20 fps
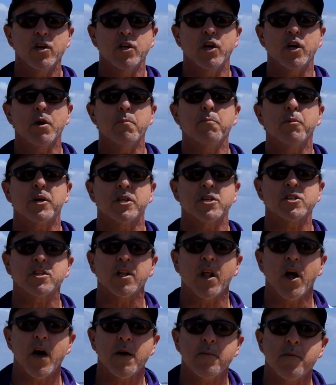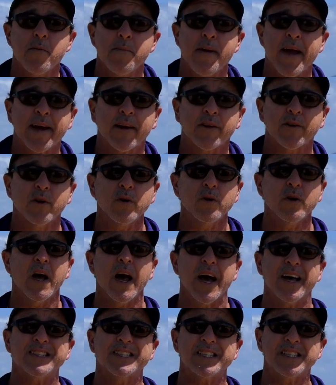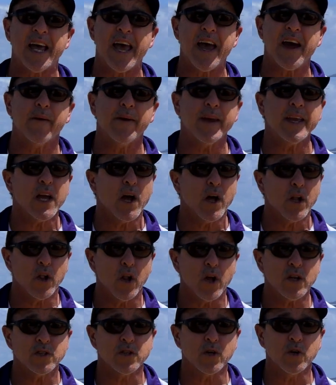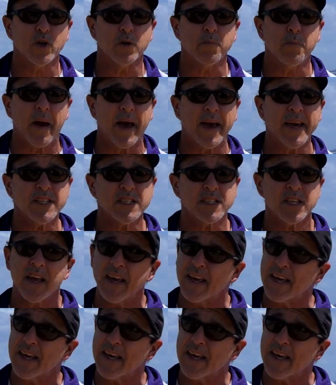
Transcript: You can put a slimy mackerel, a sowie, lots of good baits,